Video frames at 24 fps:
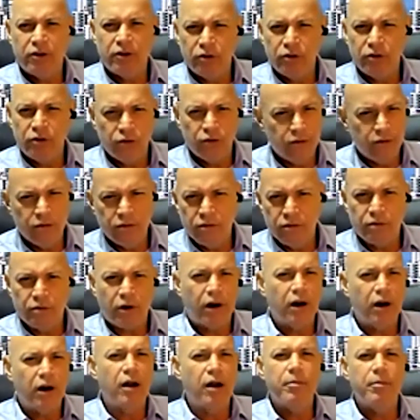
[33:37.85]
to
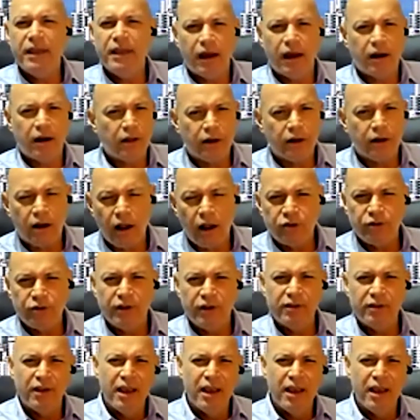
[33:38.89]
Colombia, and other countries.